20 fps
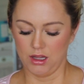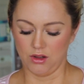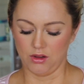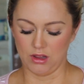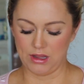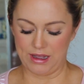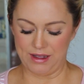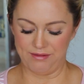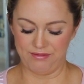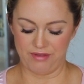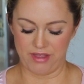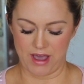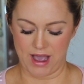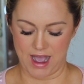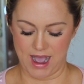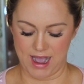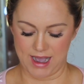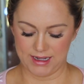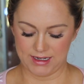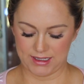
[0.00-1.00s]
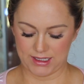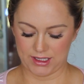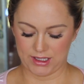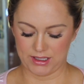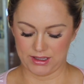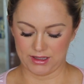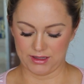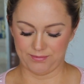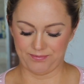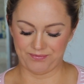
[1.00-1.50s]
Love that.
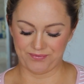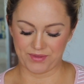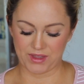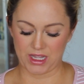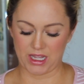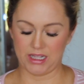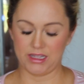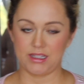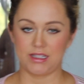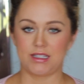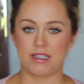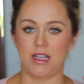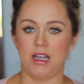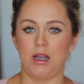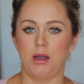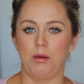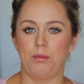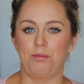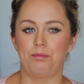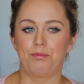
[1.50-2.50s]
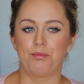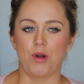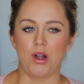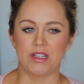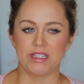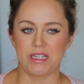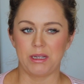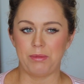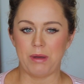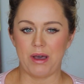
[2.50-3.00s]
It's a
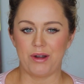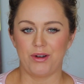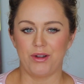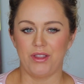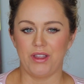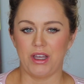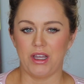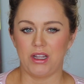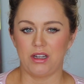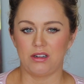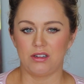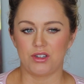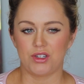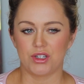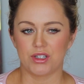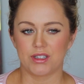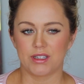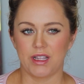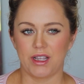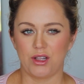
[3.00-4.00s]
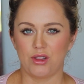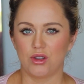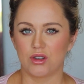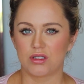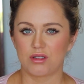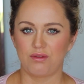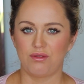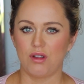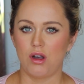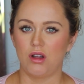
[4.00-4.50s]
bronzing powder that just like
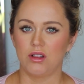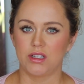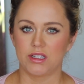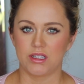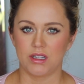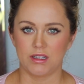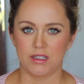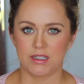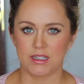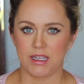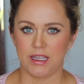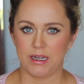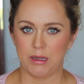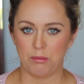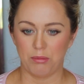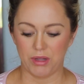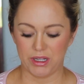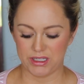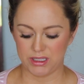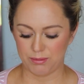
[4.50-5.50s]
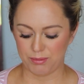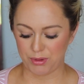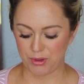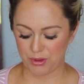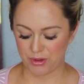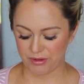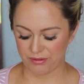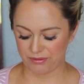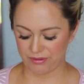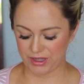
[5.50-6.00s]
looks flawless on the skin. It blends
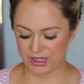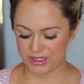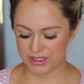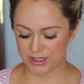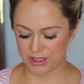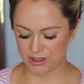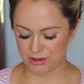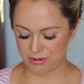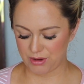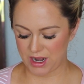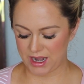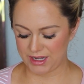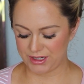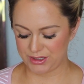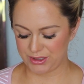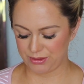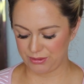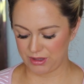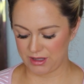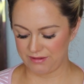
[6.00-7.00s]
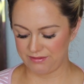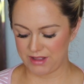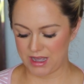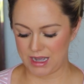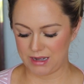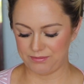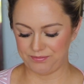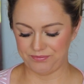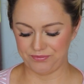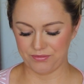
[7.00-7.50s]
beautifully, so I do love
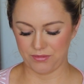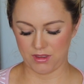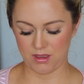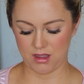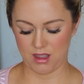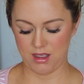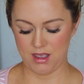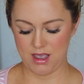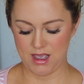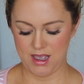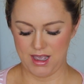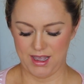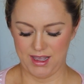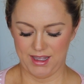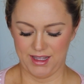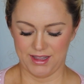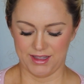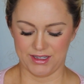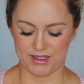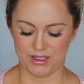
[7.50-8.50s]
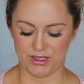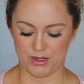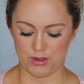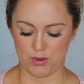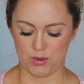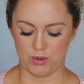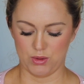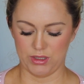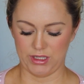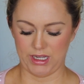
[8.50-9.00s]
that. This is an
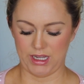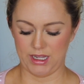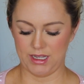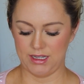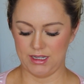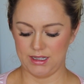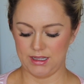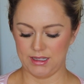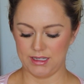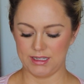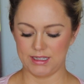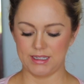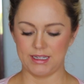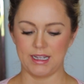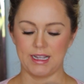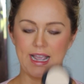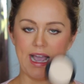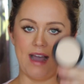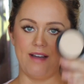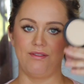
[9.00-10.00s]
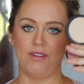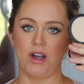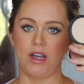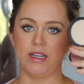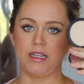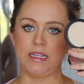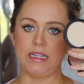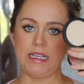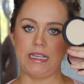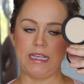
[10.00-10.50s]
oldie. This is a Kat
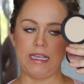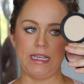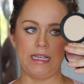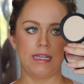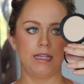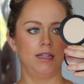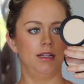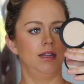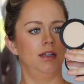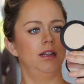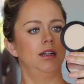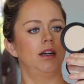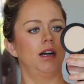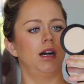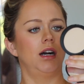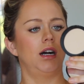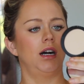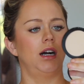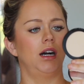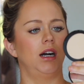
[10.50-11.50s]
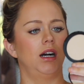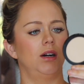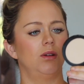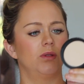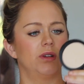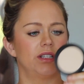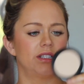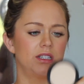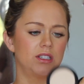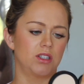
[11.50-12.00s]
Von D,
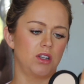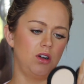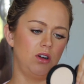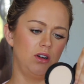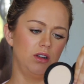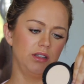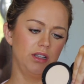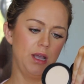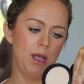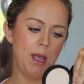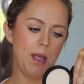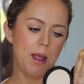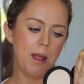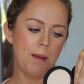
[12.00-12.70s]
what is this called?